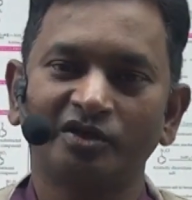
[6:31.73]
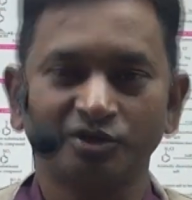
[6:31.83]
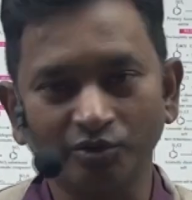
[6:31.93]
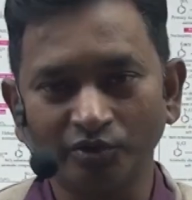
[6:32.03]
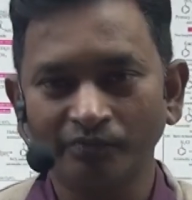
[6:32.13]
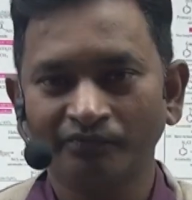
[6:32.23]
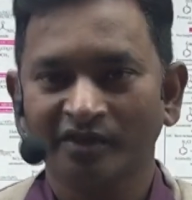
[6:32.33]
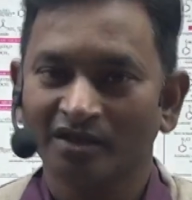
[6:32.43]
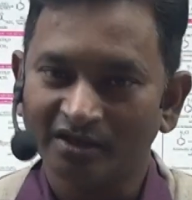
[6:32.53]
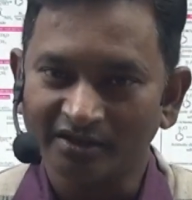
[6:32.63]
So
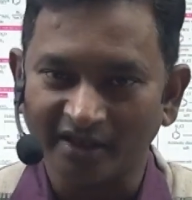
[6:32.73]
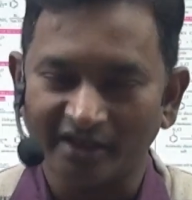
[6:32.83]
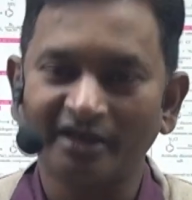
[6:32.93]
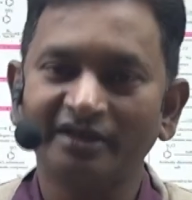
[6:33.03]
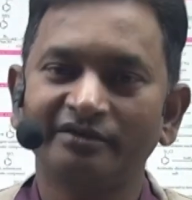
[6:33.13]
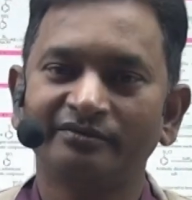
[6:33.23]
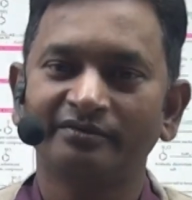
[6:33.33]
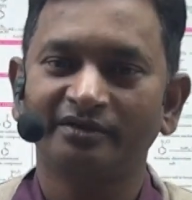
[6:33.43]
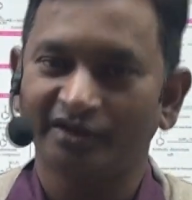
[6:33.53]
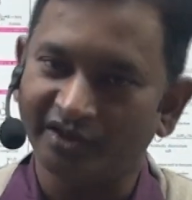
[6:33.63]
think it,
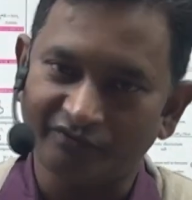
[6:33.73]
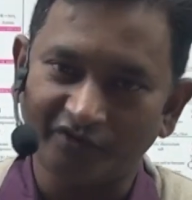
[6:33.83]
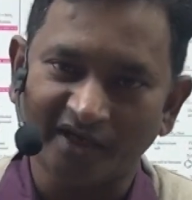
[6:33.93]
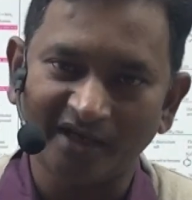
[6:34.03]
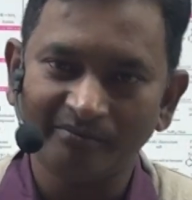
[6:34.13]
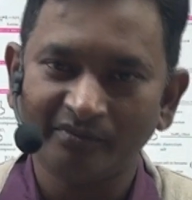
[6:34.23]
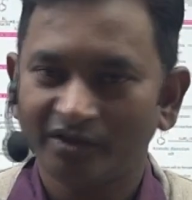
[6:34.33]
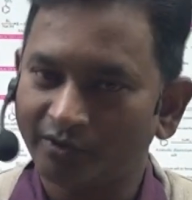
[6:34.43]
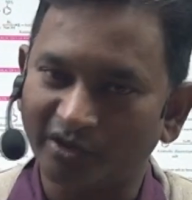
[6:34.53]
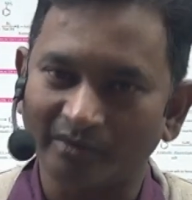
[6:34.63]
give your time
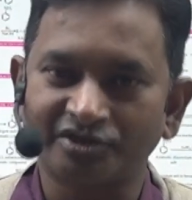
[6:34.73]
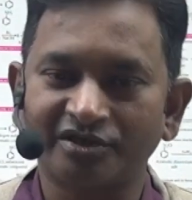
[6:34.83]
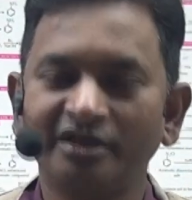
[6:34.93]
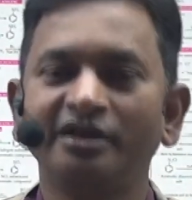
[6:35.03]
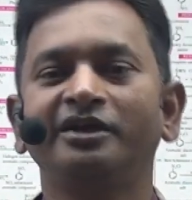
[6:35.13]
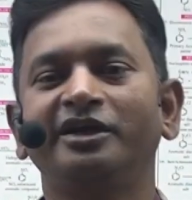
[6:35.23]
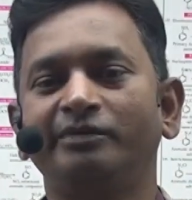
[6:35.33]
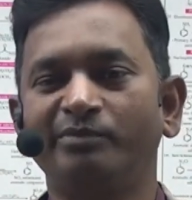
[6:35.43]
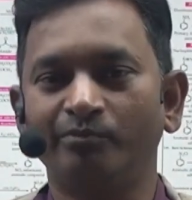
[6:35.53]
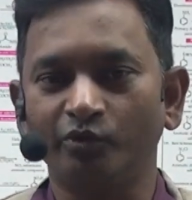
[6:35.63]
to chemistry.
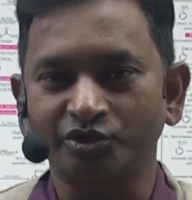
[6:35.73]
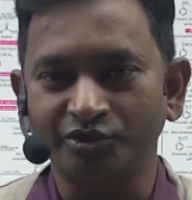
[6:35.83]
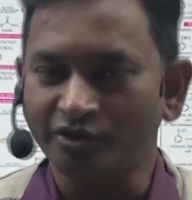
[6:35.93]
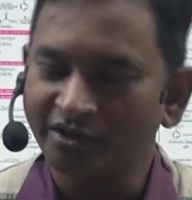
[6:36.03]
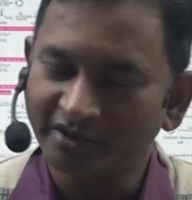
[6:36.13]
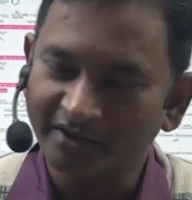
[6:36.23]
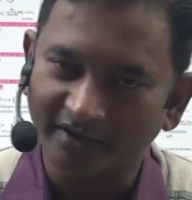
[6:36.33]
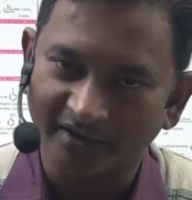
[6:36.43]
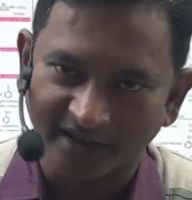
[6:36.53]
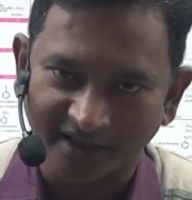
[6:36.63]
It will boost your
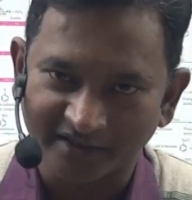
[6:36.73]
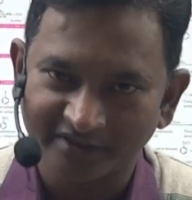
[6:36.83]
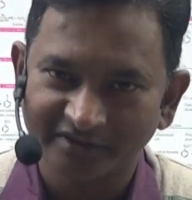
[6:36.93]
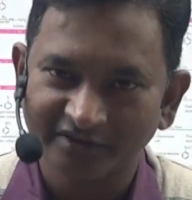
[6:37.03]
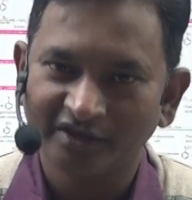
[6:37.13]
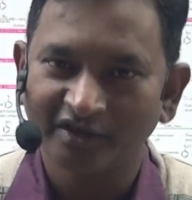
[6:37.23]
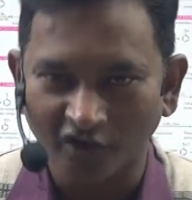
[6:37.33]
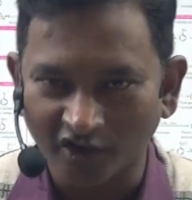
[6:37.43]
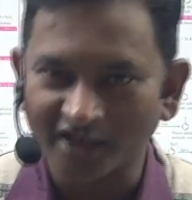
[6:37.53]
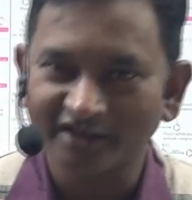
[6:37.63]
rank.
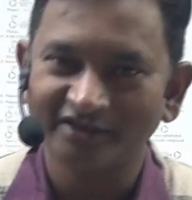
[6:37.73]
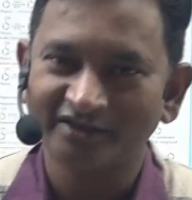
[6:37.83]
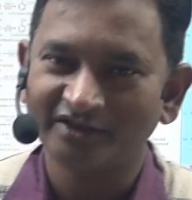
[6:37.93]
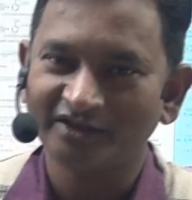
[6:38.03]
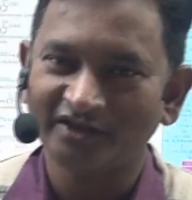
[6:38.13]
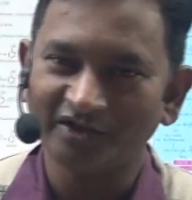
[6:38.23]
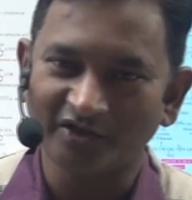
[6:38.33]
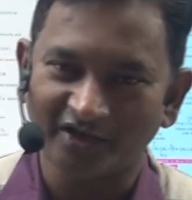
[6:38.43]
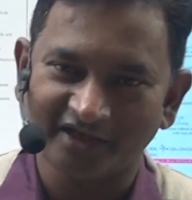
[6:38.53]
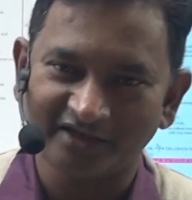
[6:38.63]
Good luck.
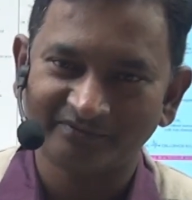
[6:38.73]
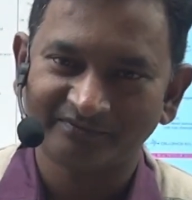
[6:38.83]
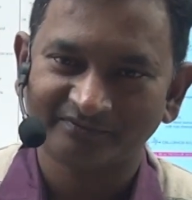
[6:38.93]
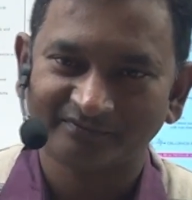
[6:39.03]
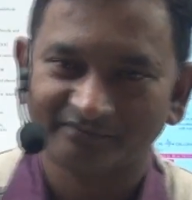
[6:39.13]
Good day.